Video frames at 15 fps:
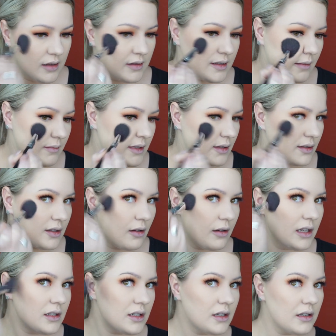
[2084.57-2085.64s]
So I'm just
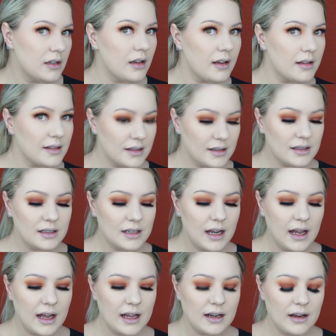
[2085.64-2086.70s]
going to
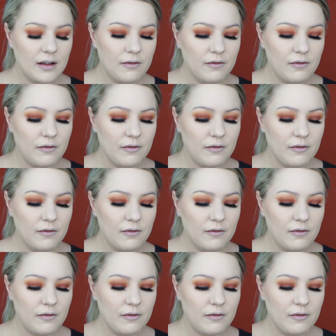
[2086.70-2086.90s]
start